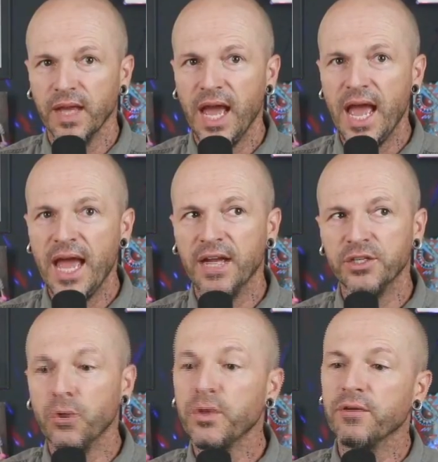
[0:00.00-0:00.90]
And
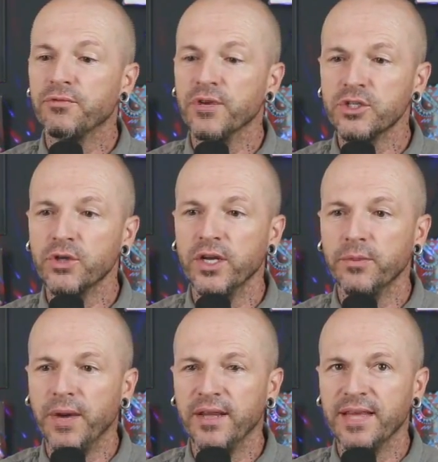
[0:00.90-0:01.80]
don't get frustrated
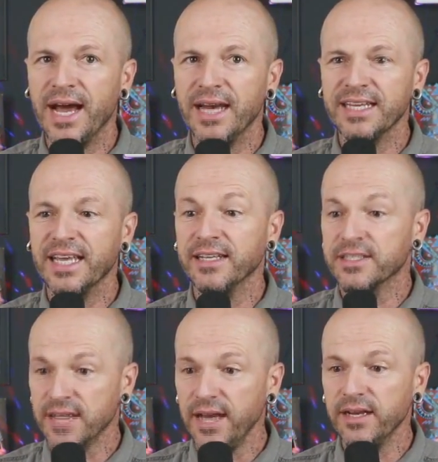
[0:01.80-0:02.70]
by that. Get
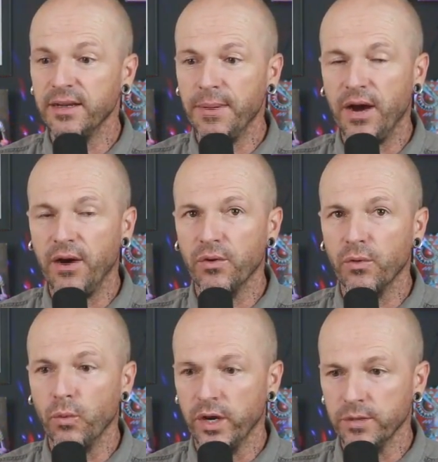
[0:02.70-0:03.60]
excited about
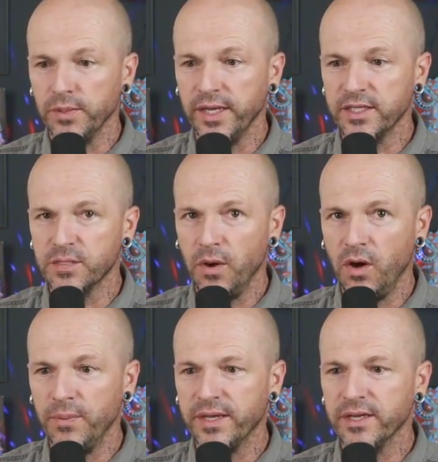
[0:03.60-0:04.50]
where you're playing small,
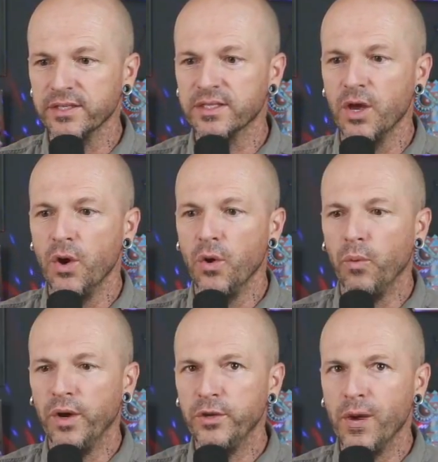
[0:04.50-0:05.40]
because
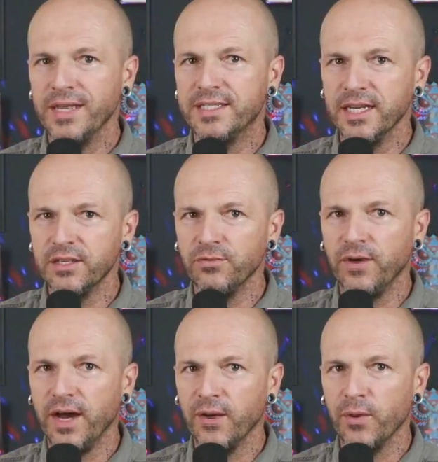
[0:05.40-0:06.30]
when you
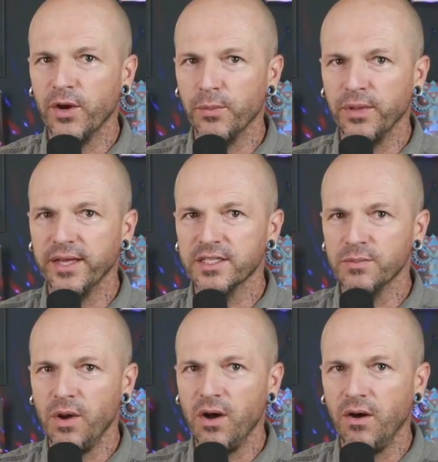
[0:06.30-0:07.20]
identify where you're playing
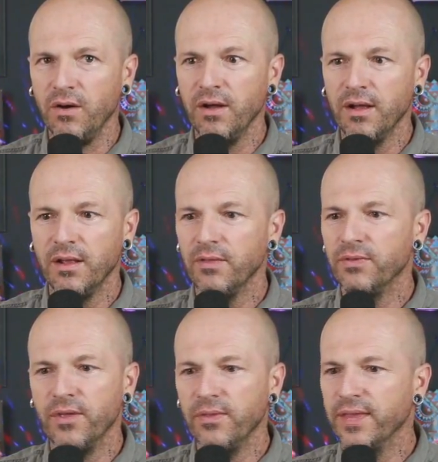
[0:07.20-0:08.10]
small,
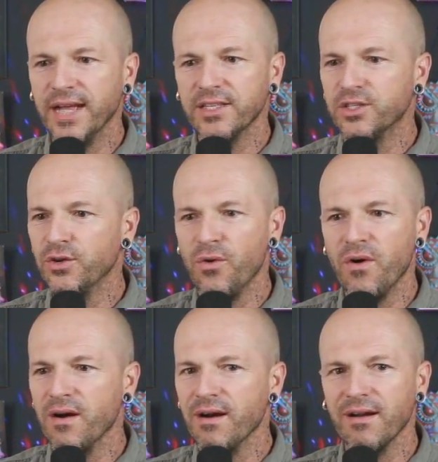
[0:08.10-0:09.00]
then that's
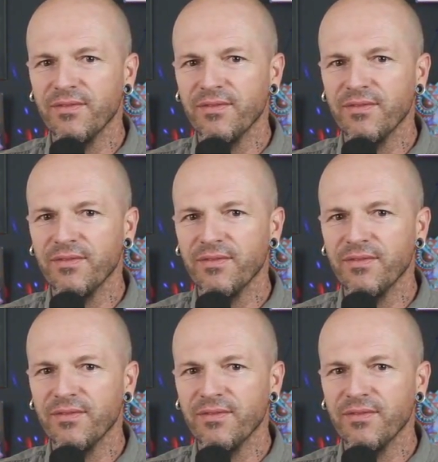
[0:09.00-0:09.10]
your